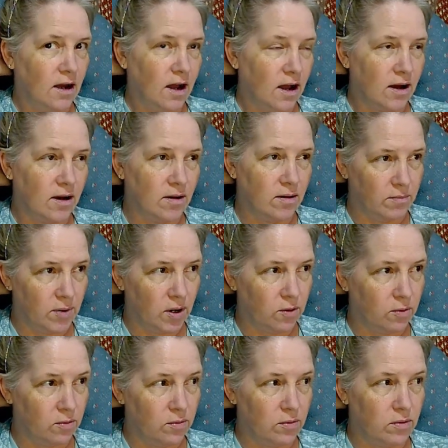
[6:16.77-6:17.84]
um,
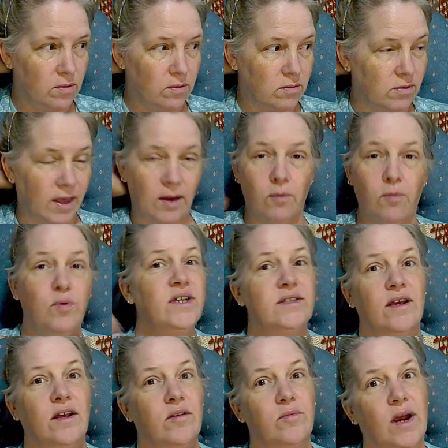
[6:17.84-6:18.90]
like we
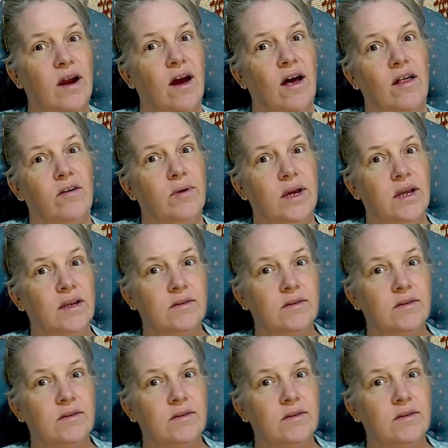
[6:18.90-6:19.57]
celebrate Halloween.